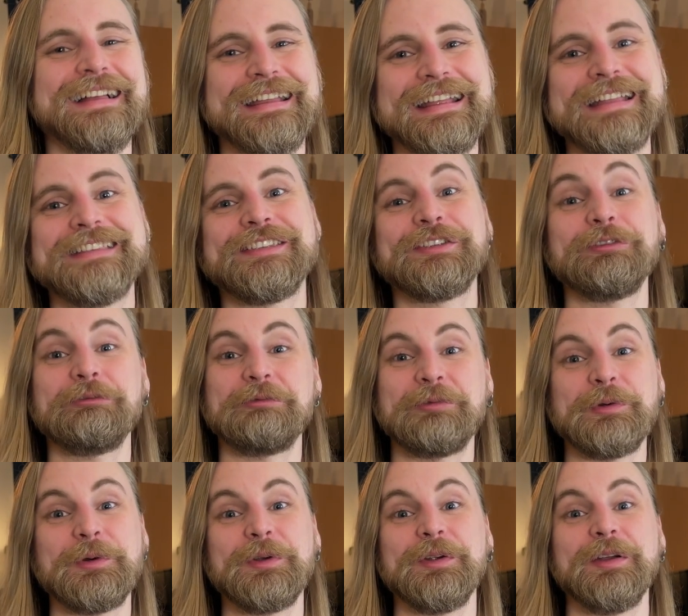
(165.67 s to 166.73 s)
It's
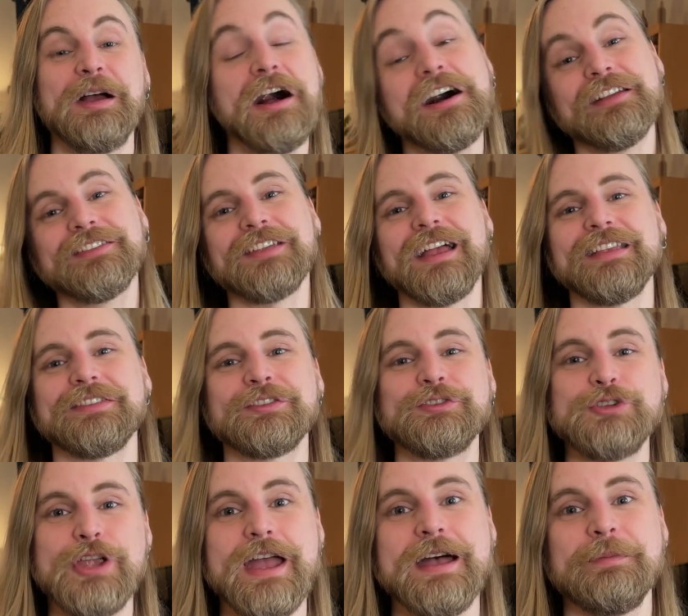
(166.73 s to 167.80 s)
for us as
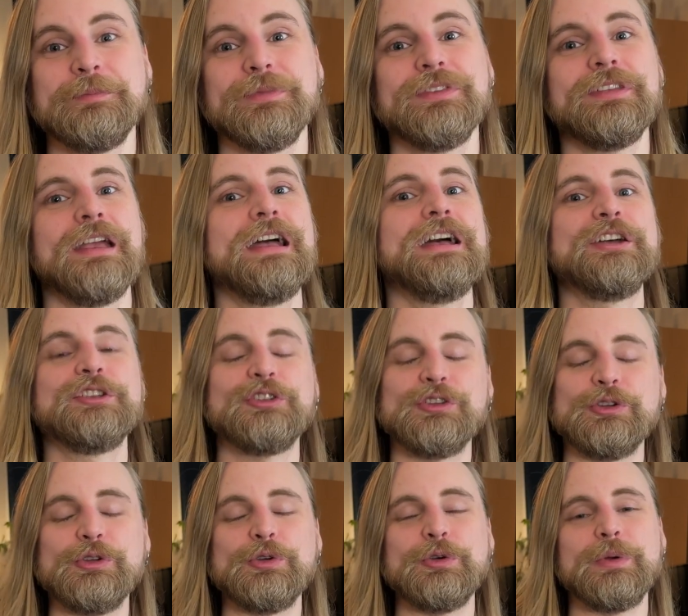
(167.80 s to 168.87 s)
GMs
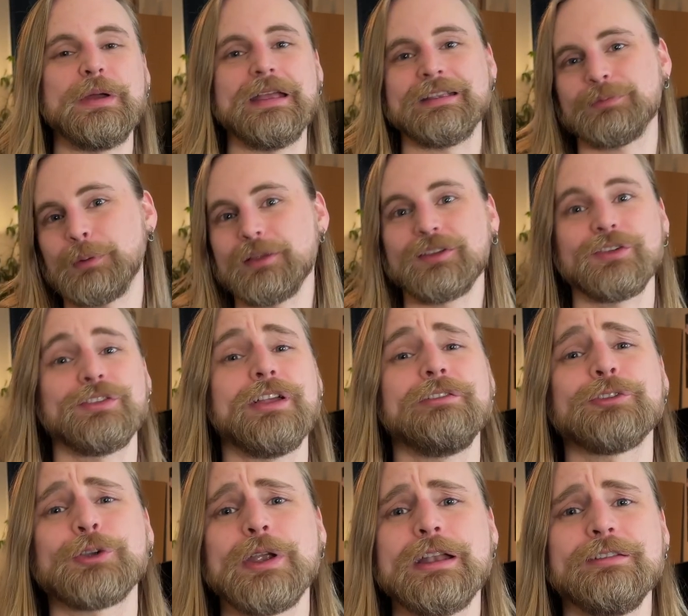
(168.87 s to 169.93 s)
to express
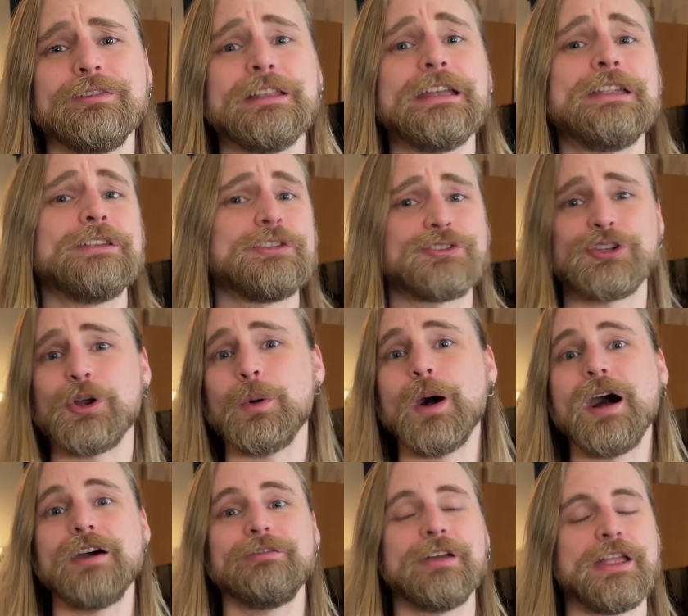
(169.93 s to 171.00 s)
ourselves creatively, to show
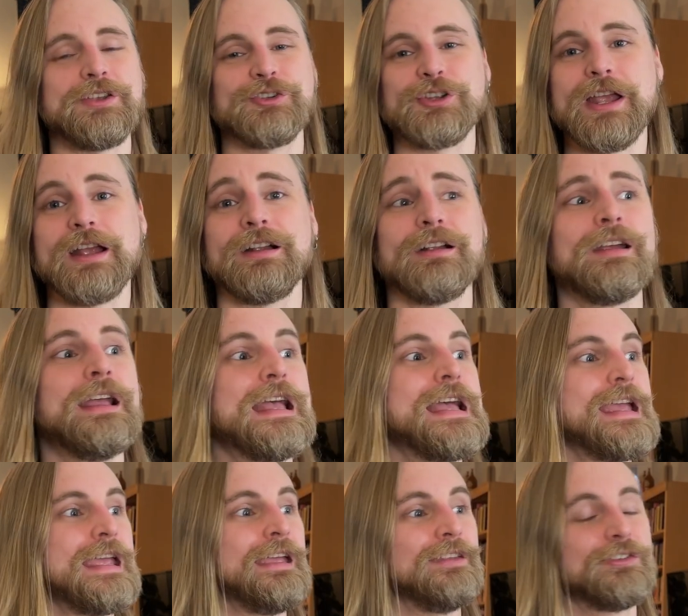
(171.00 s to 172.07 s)
off and share.
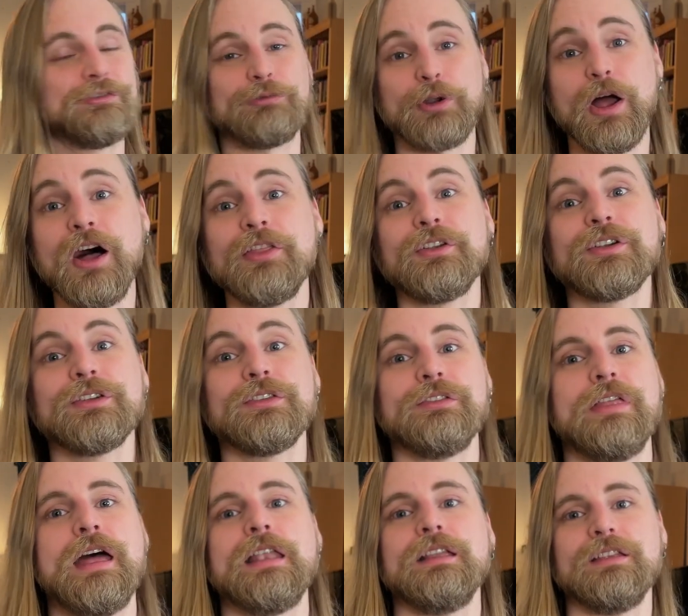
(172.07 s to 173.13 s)
It's for others,
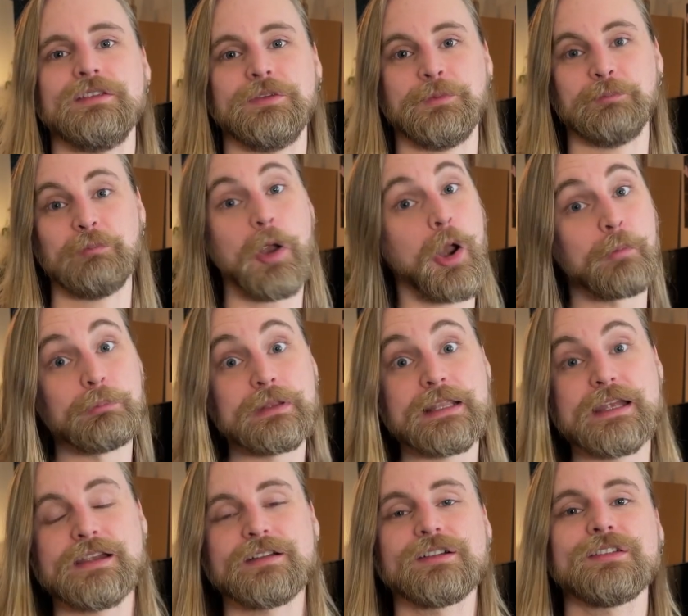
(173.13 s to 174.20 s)
that is, our
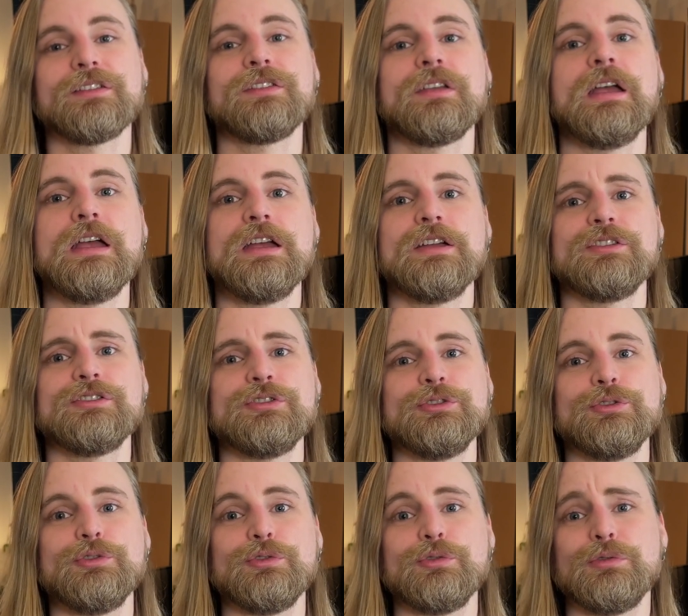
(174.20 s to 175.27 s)
players,
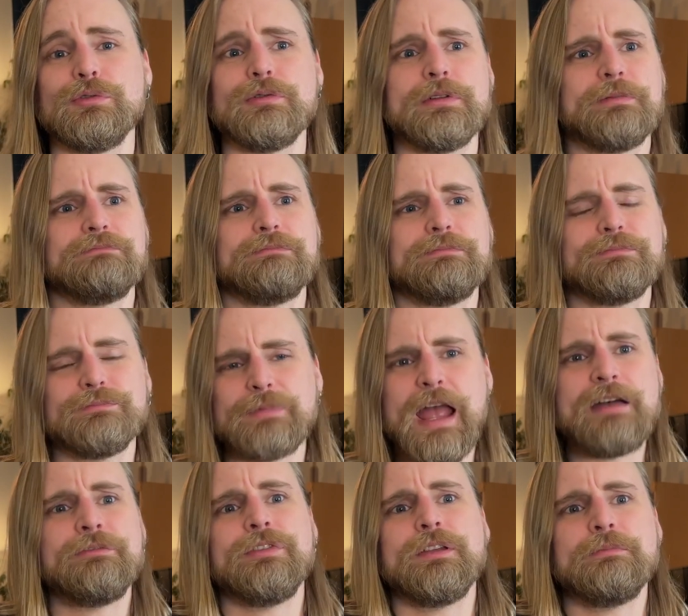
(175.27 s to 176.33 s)
to
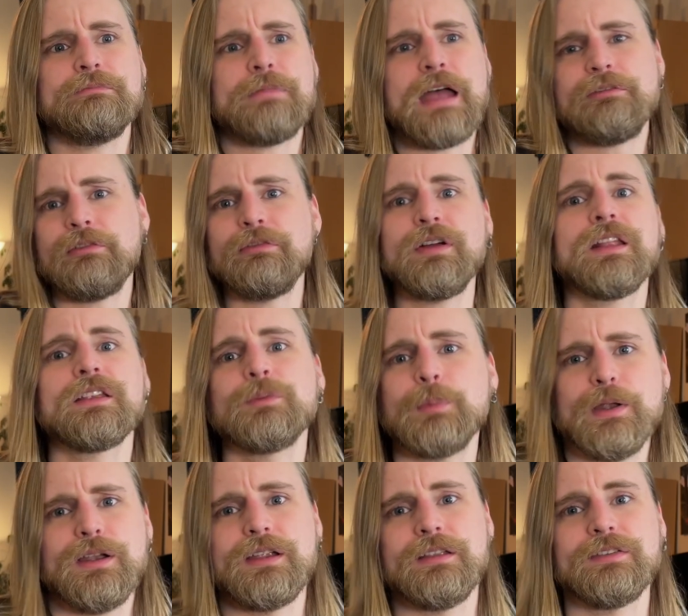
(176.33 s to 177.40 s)
have them have a fun
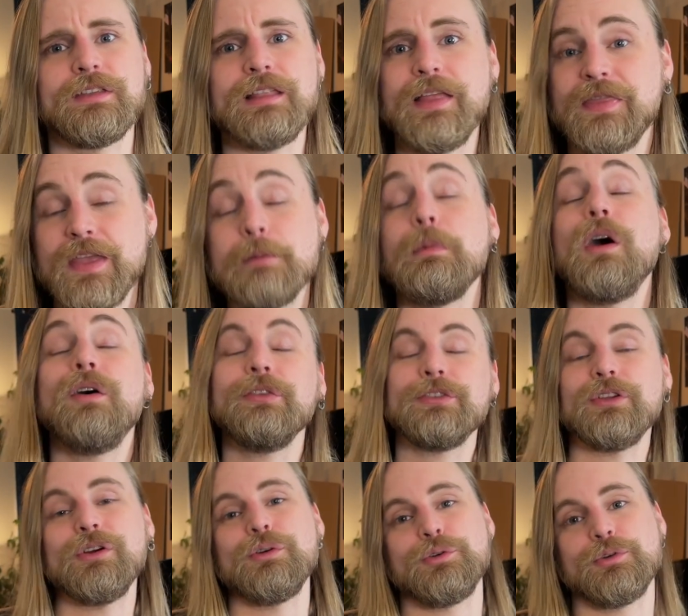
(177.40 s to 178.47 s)
experience and let them
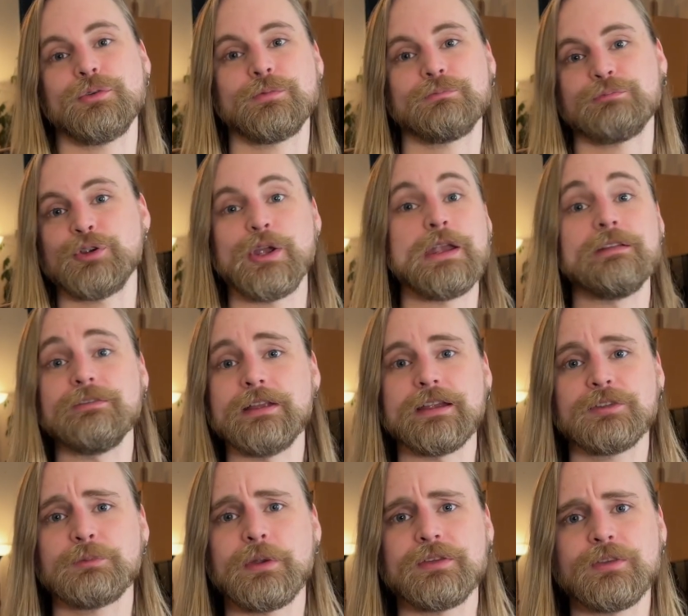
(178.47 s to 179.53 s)
also creatively
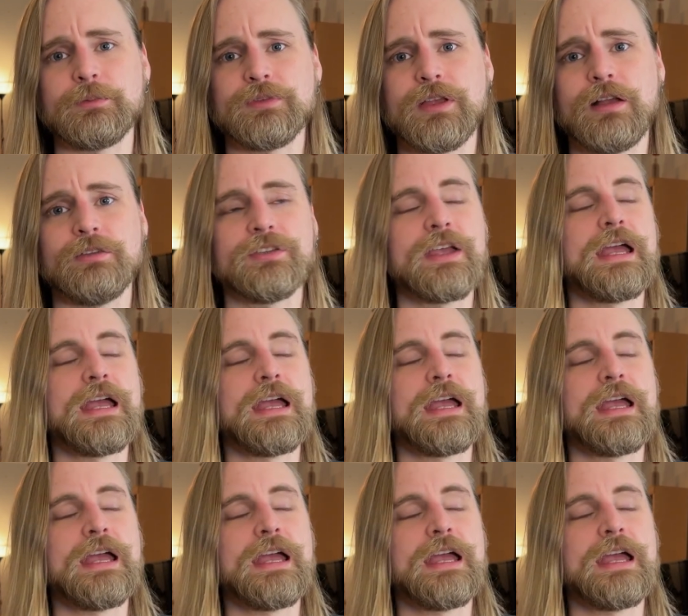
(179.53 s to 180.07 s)
express themselves.